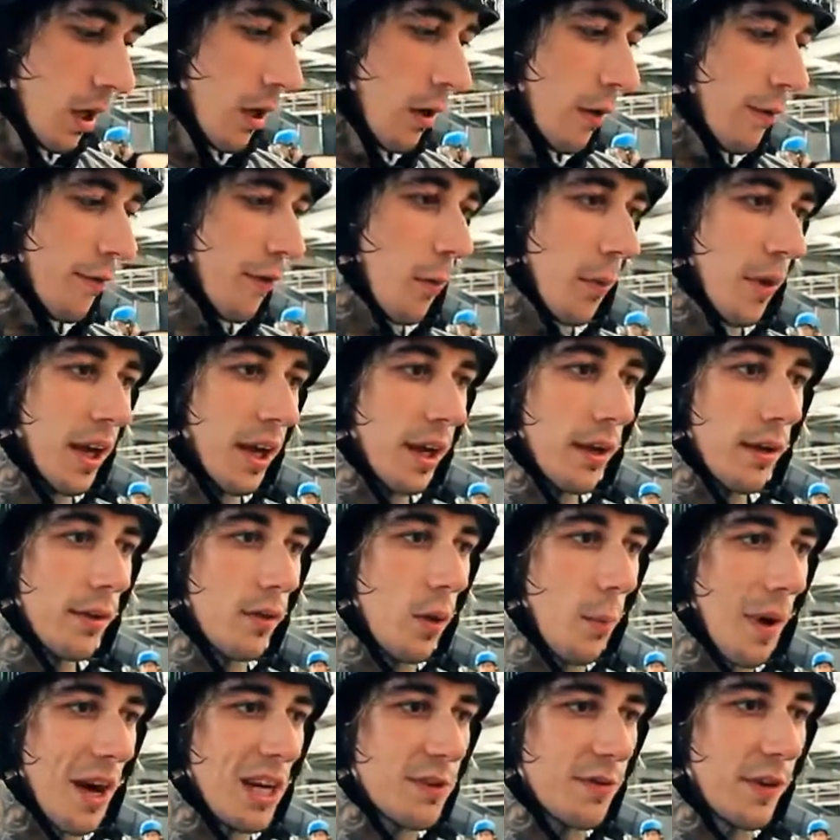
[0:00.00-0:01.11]
For me,
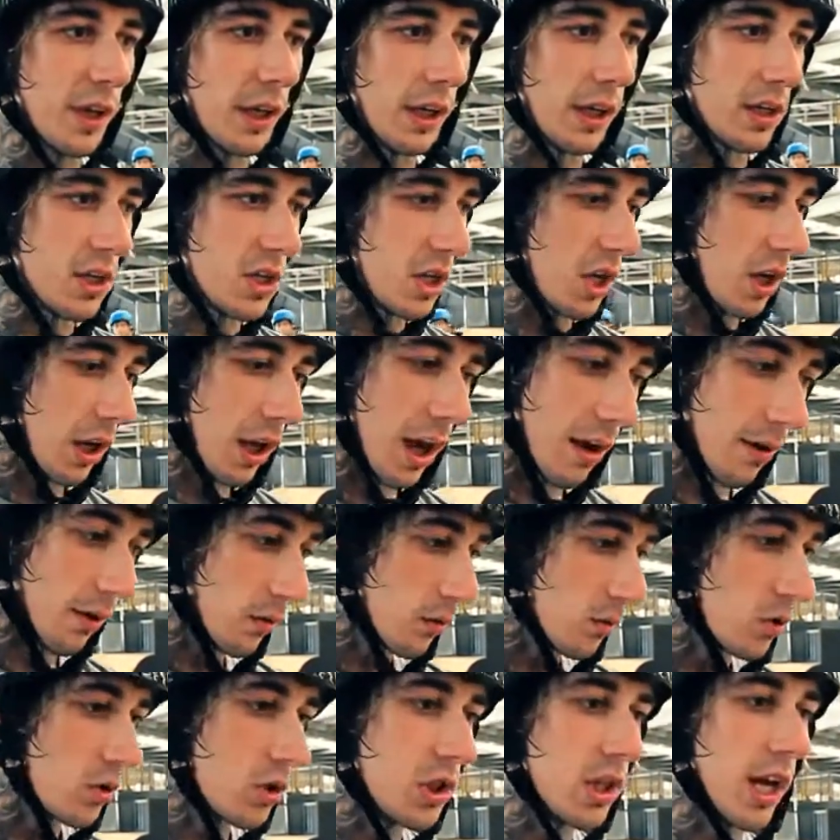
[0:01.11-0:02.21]
the best thing is
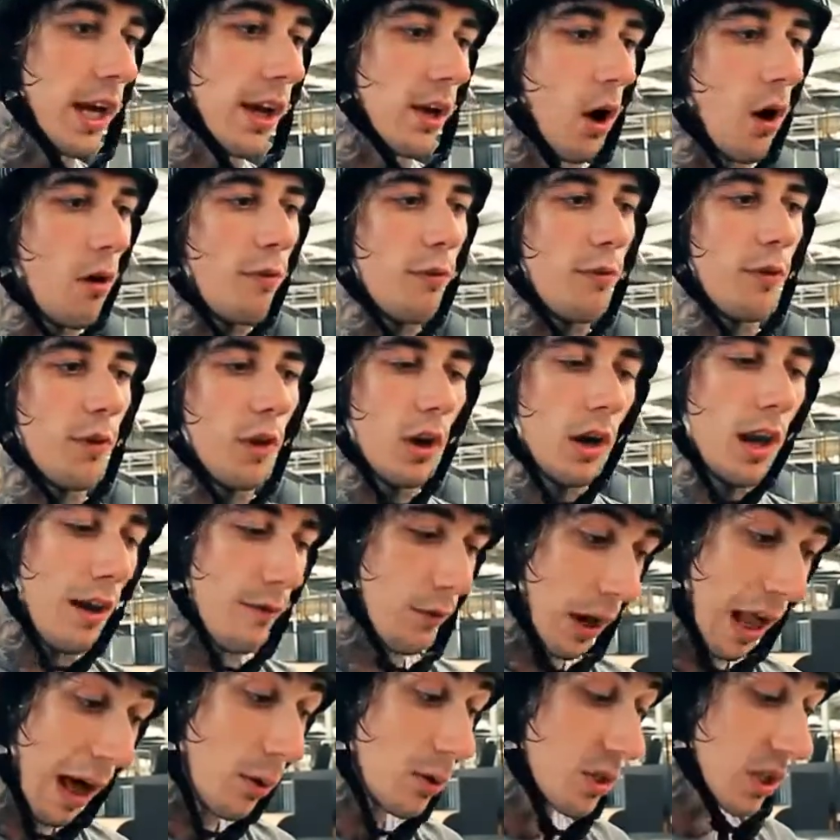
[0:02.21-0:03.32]
take off,
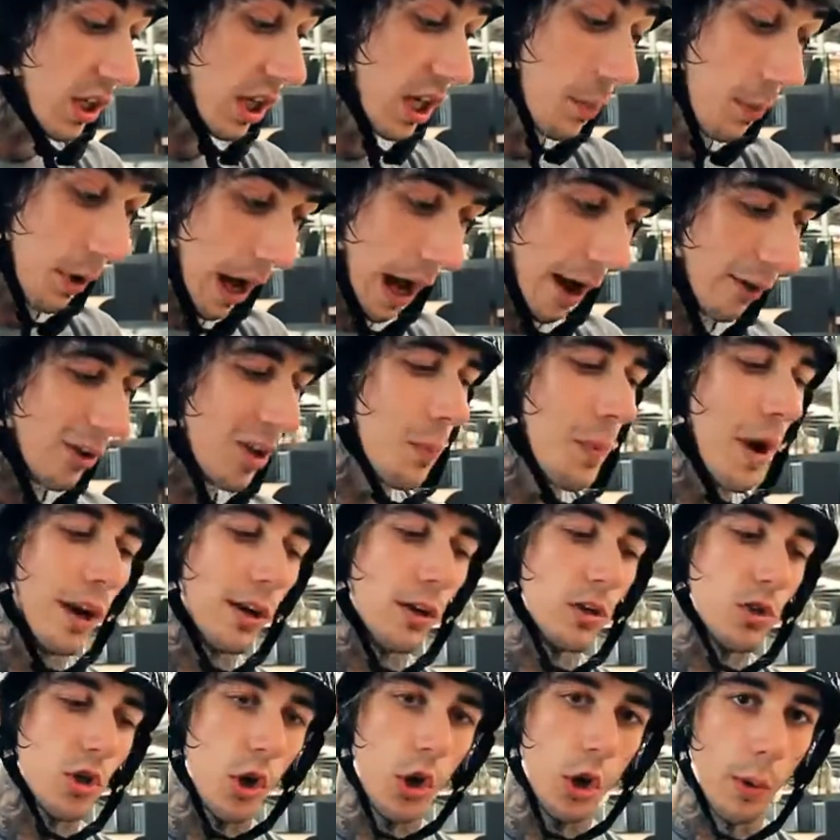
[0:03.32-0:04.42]
level out, keep an eye on your
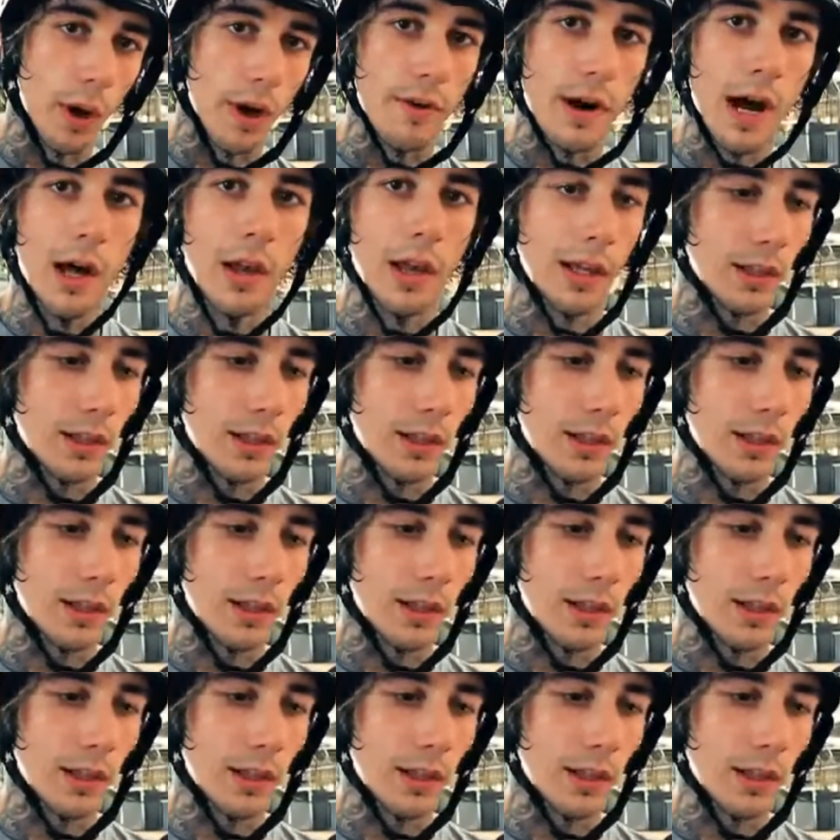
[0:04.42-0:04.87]
pedals all the way around.